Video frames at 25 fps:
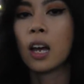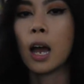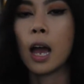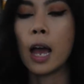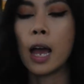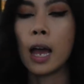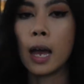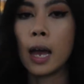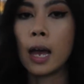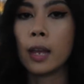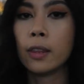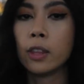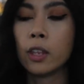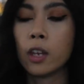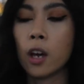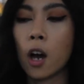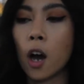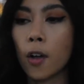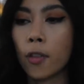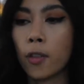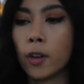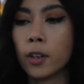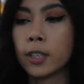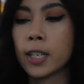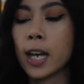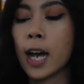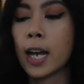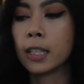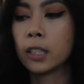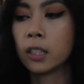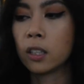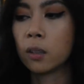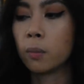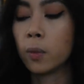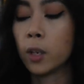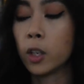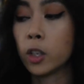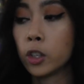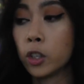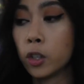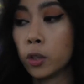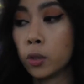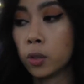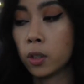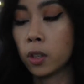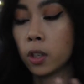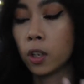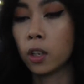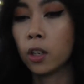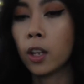And the author's had some
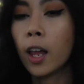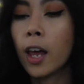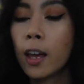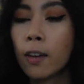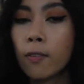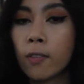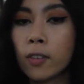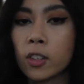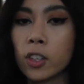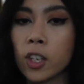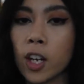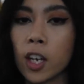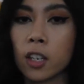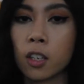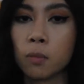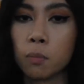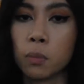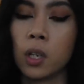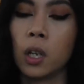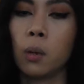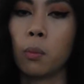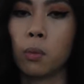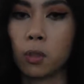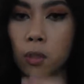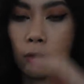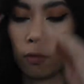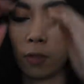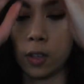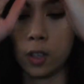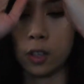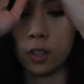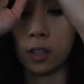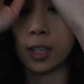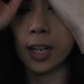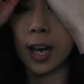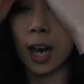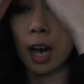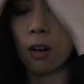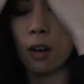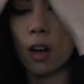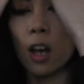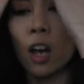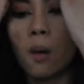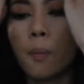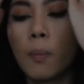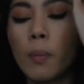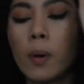issues in her life and she hasn't been able to finish it out,